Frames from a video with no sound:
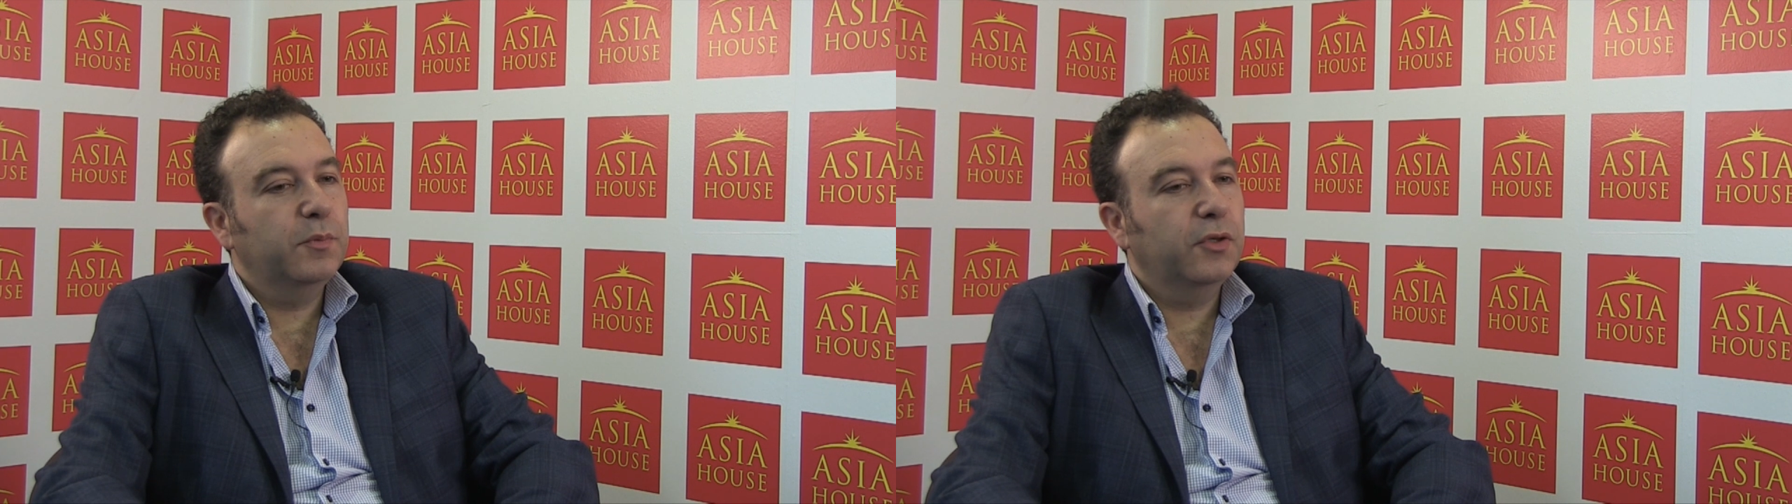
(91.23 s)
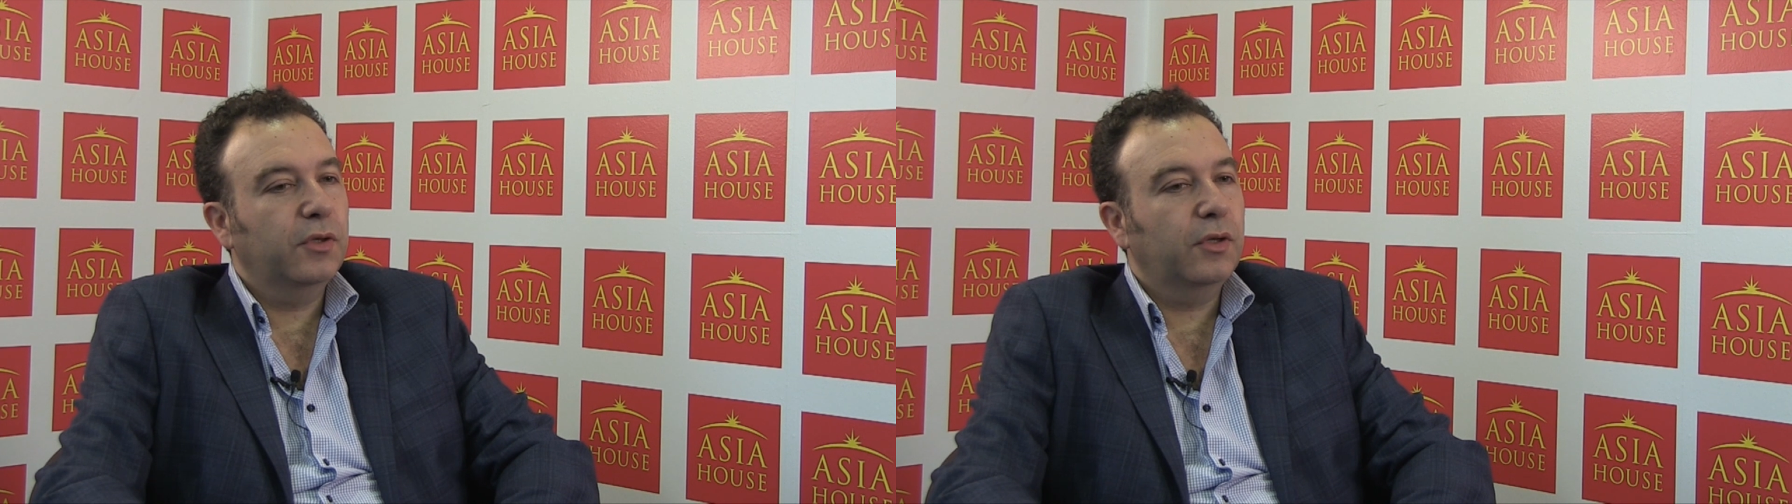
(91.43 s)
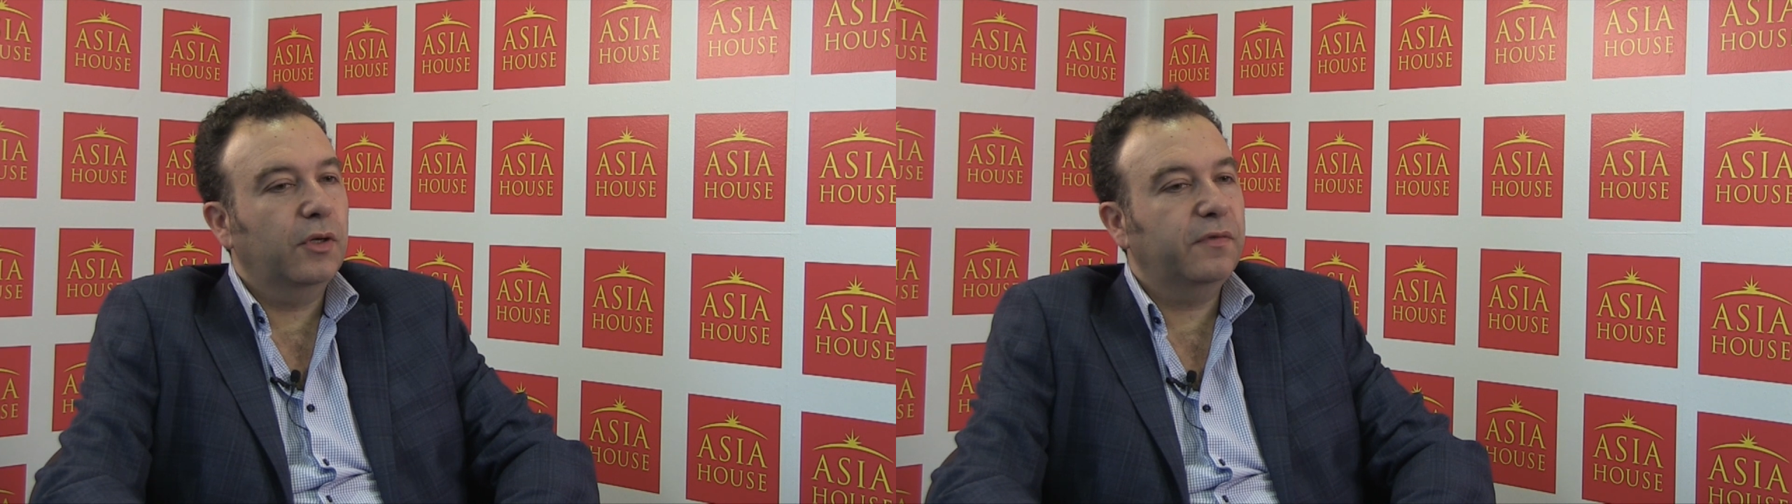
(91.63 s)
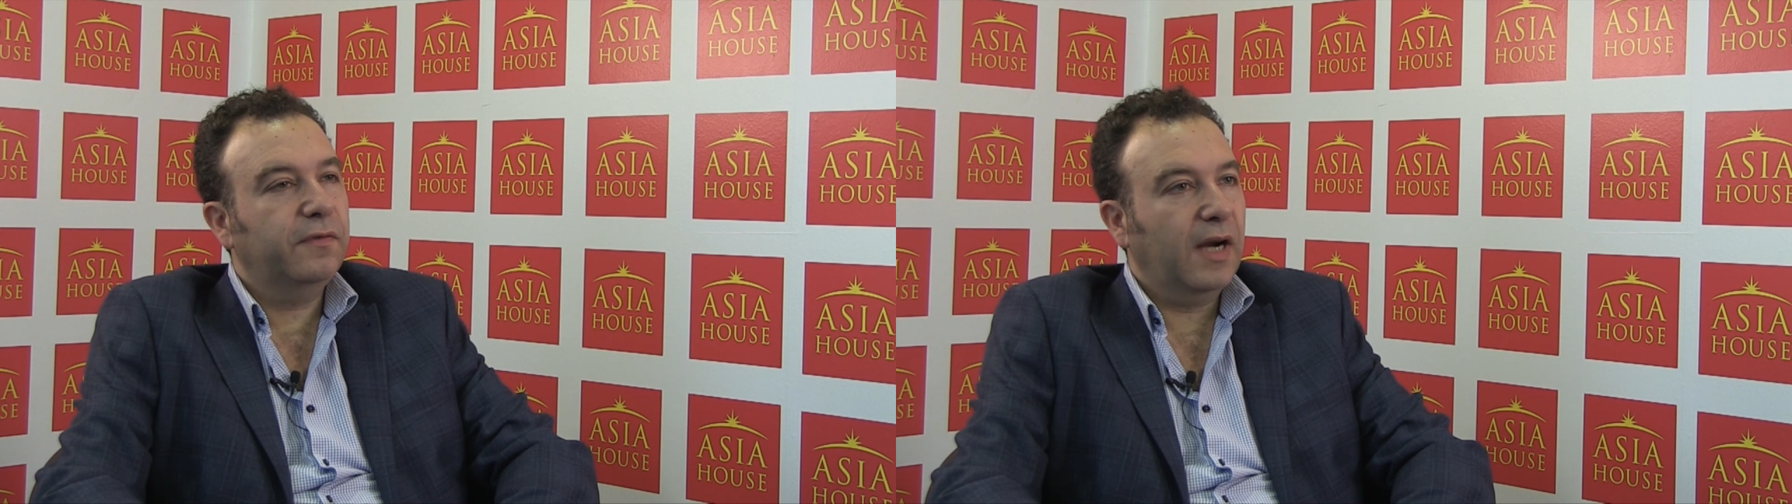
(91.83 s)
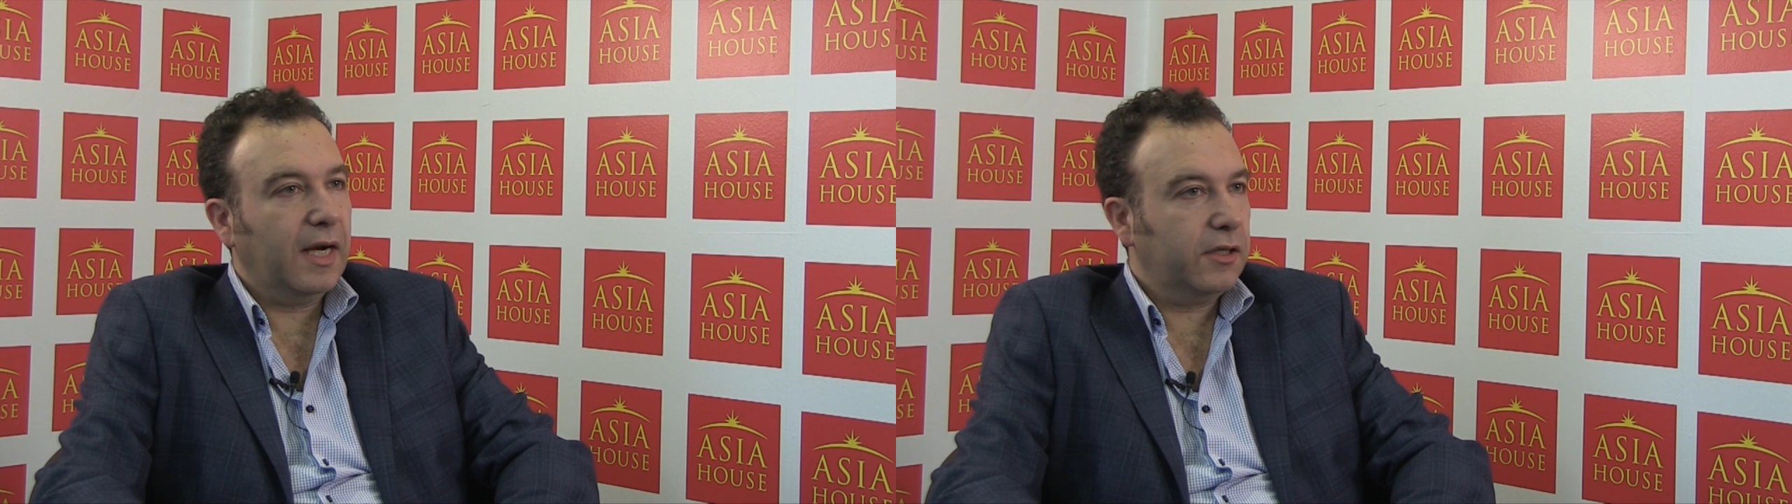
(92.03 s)
more
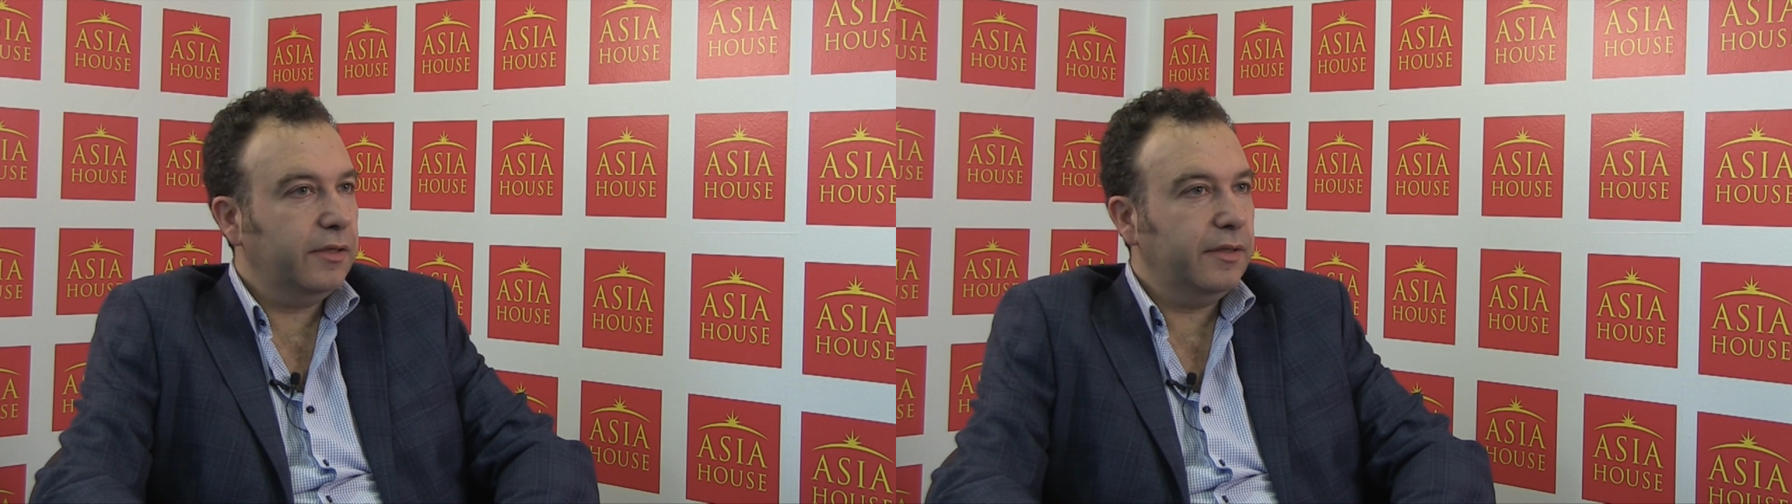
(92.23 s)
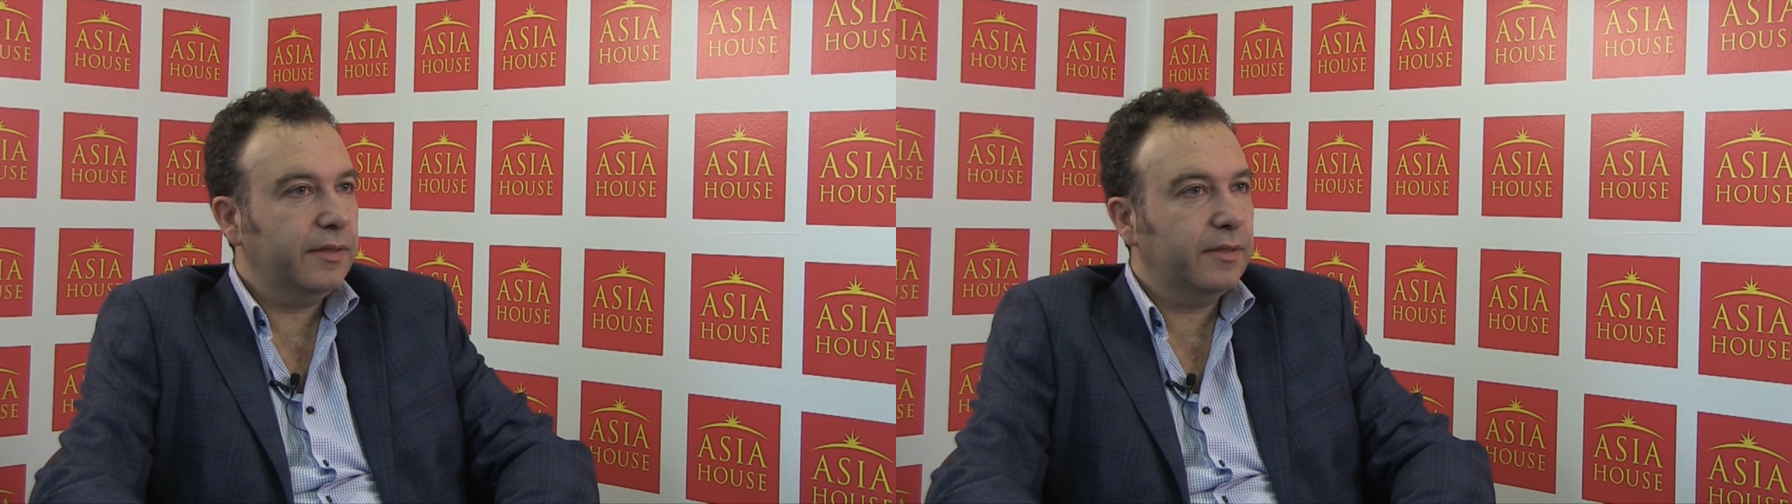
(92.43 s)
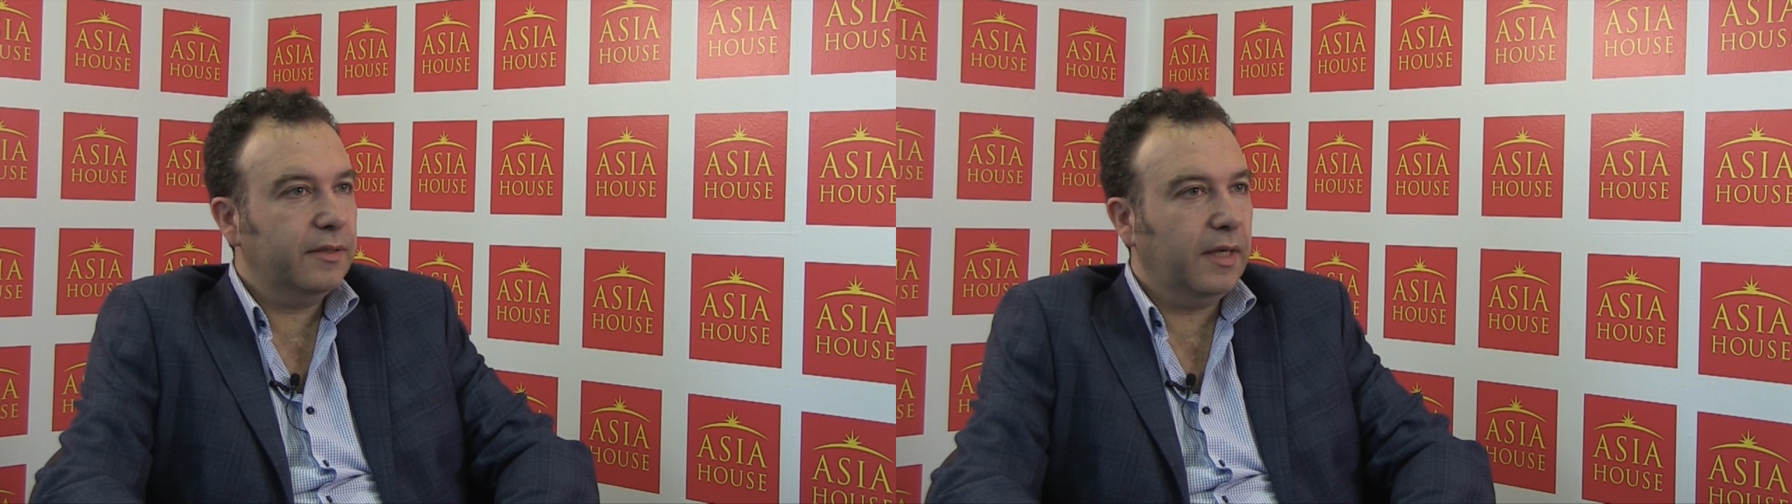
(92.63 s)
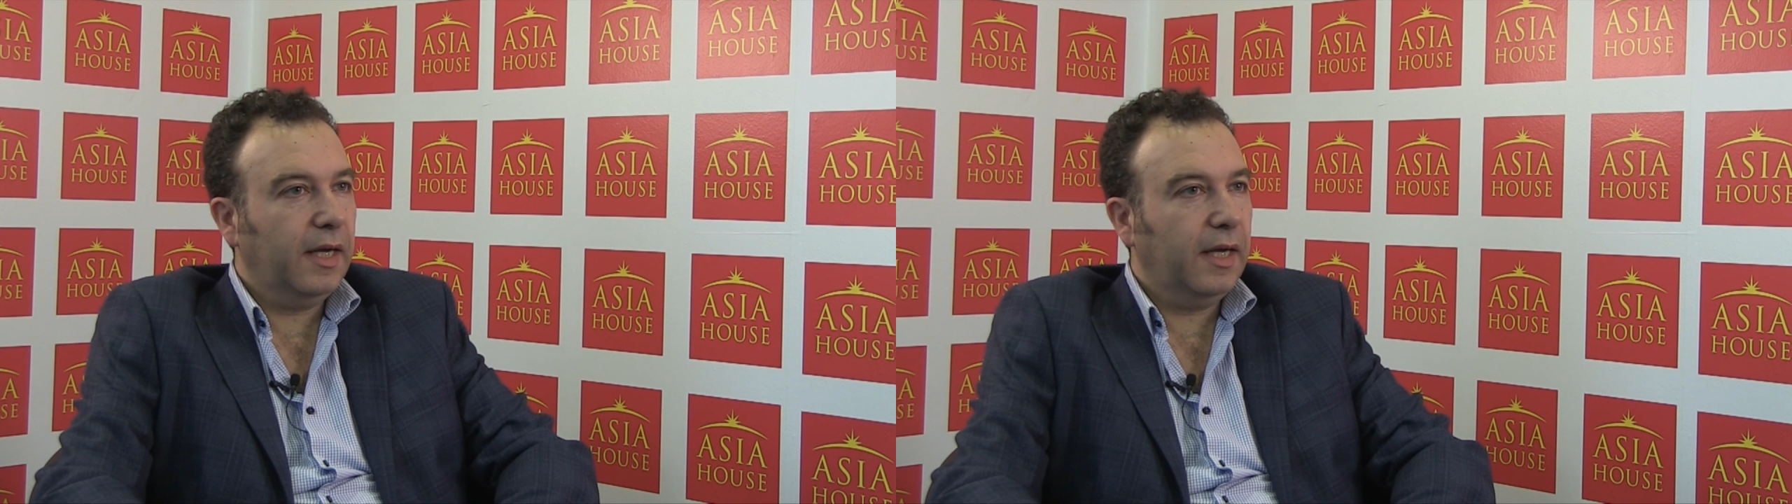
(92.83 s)
fractious